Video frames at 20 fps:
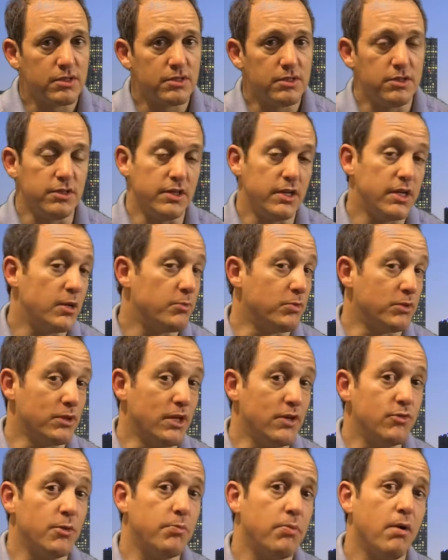you end up with
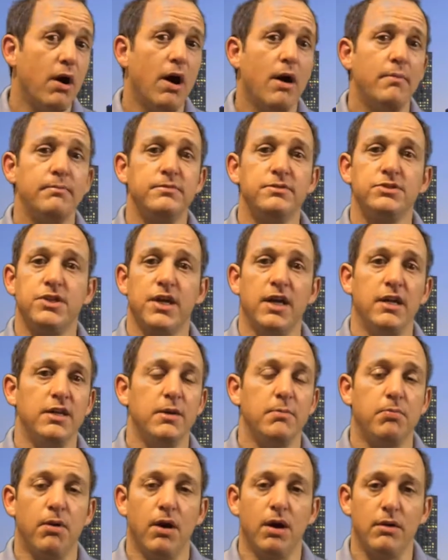liver problems, kidney
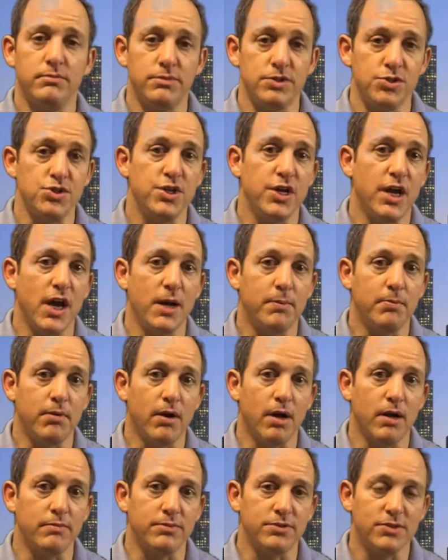problems, GI
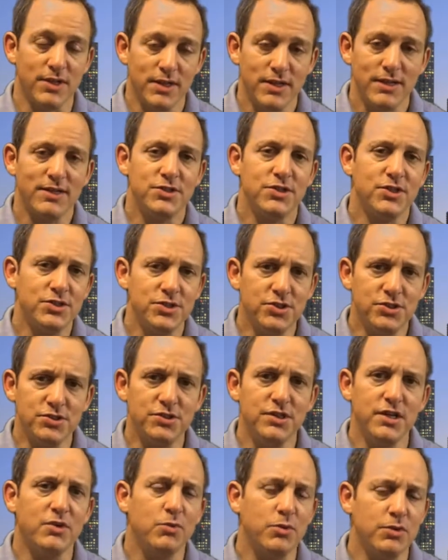problems. Just
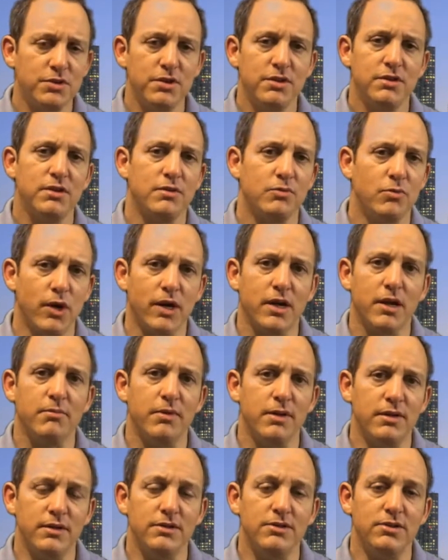stick within the
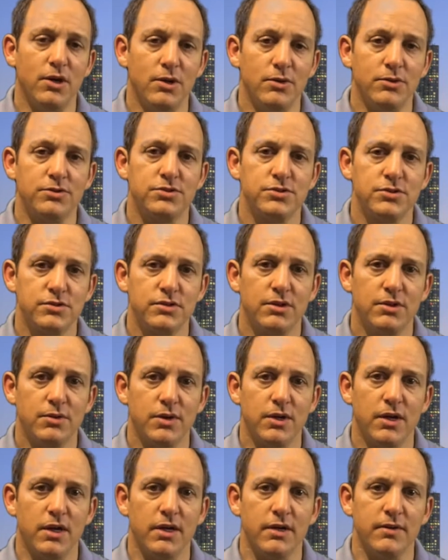recommended dose,
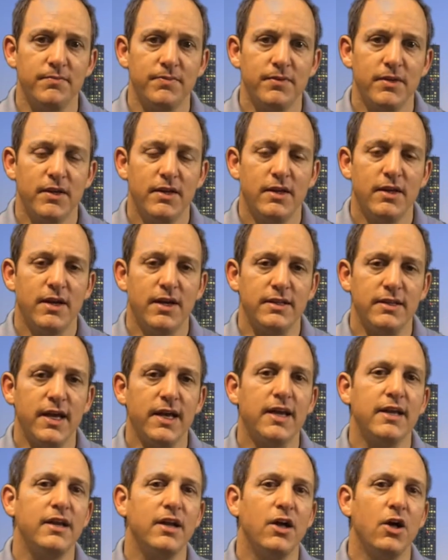okay? And that
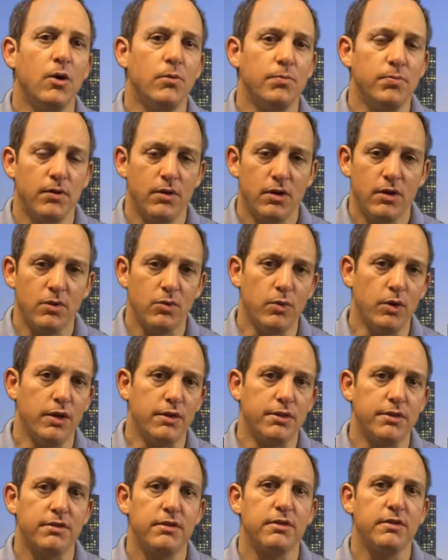can help
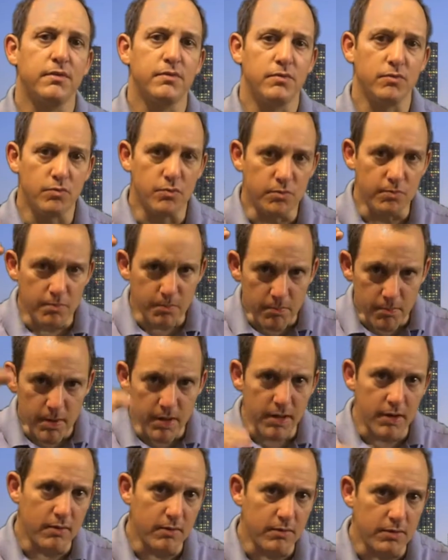with
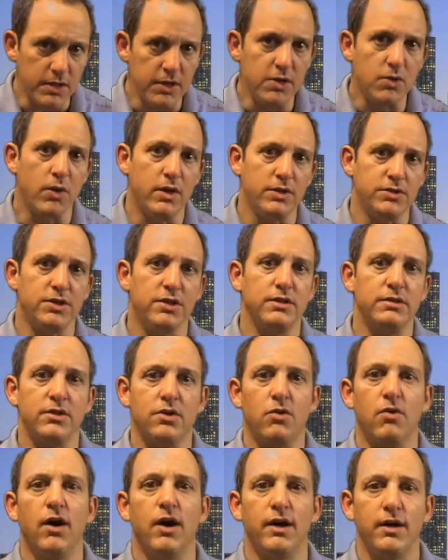decreasing the
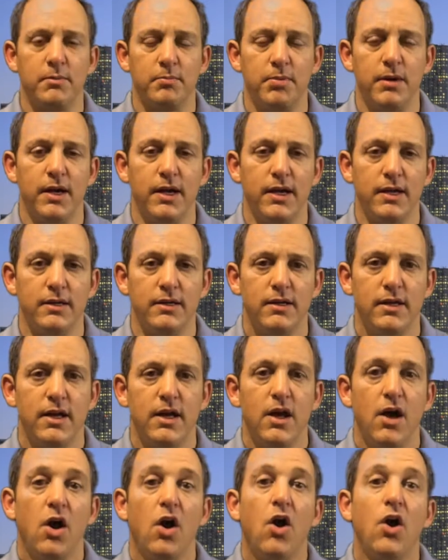chronic pain
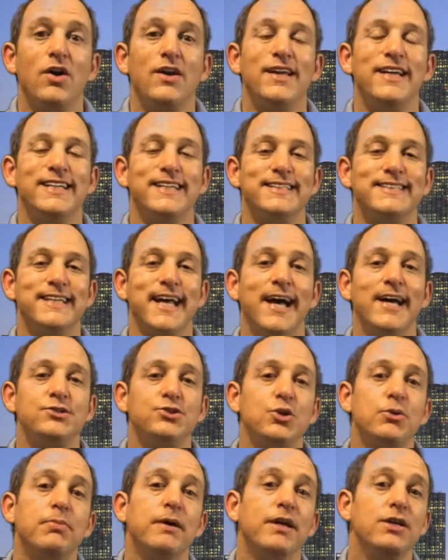on
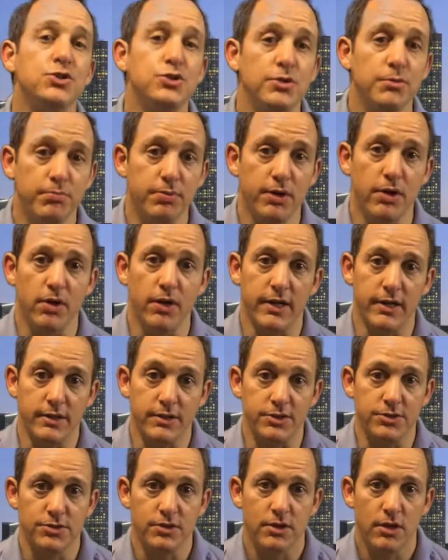exacerbation
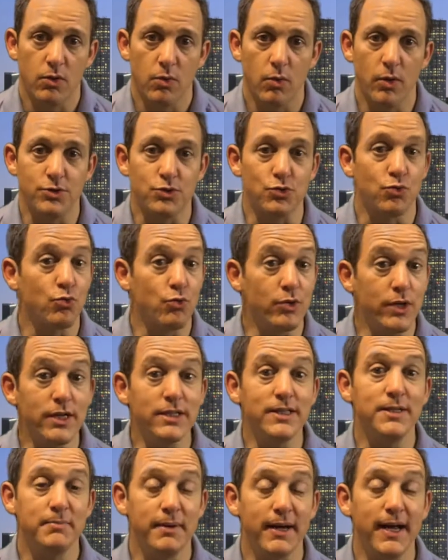periods where it's
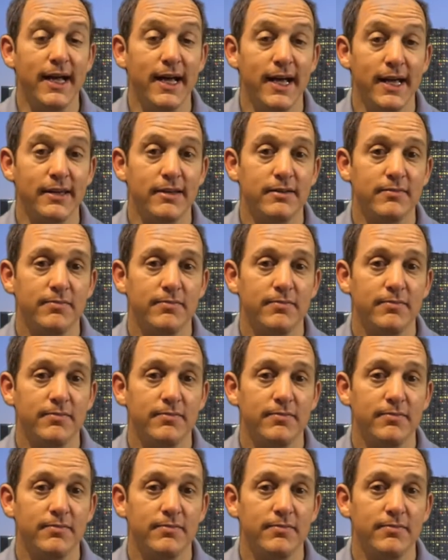really bad.